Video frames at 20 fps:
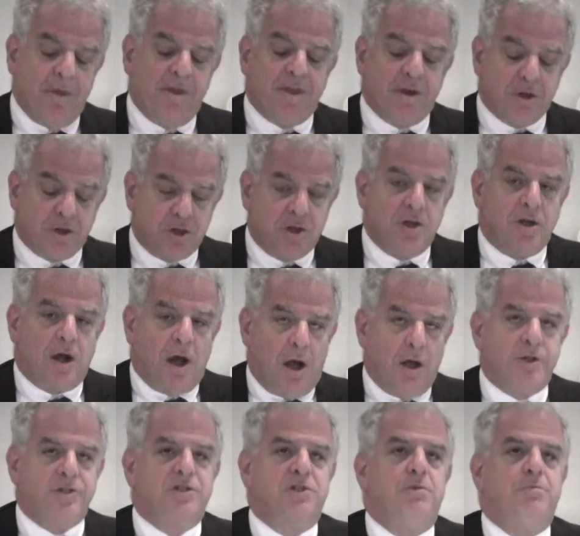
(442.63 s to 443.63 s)
There should
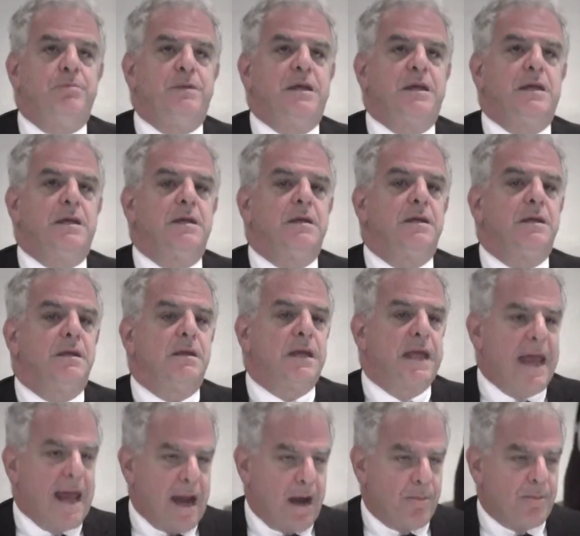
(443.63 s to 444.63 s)
also be
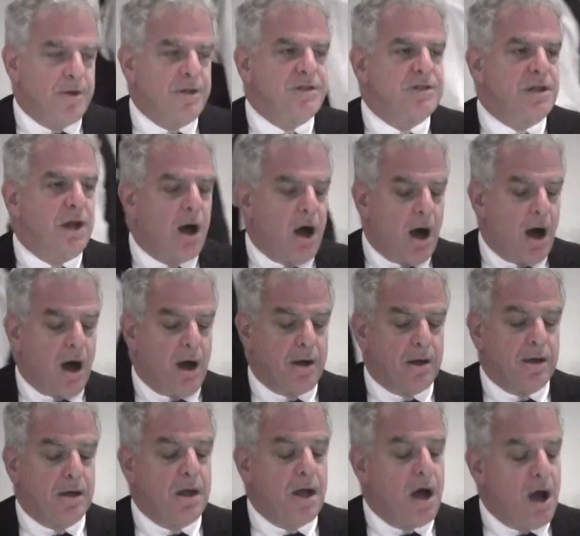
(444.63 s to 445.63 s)
cameras
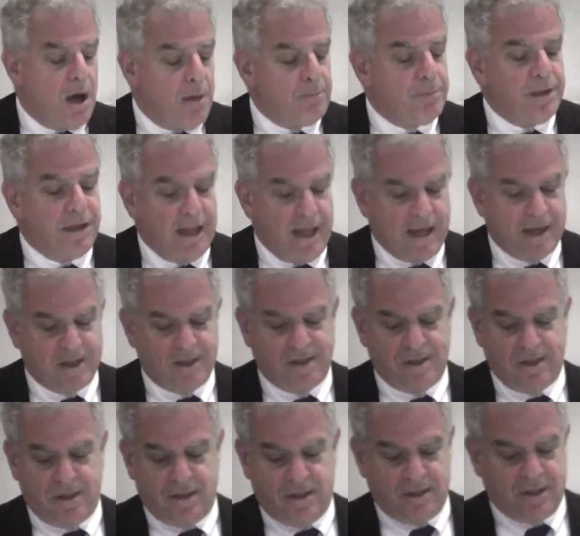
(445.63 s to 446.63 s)
on
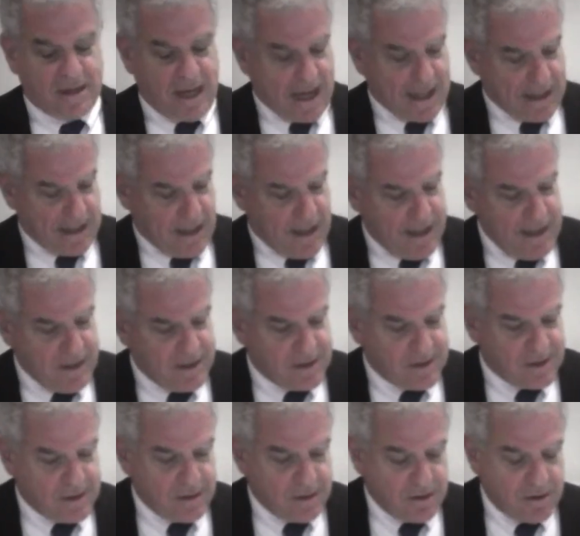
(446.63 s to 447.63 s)
complex satellites
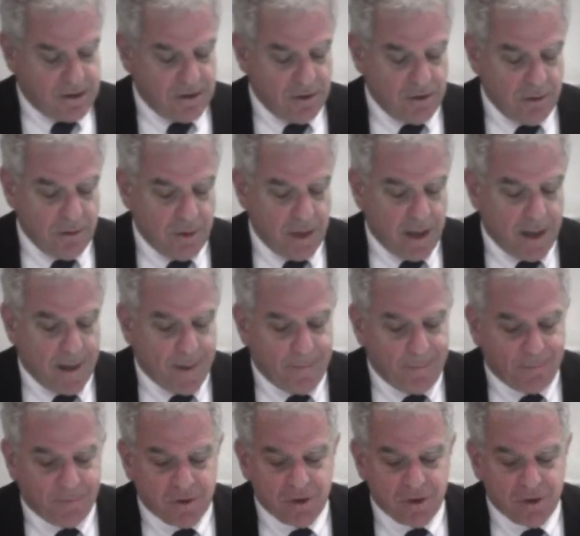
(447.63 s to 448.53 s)
to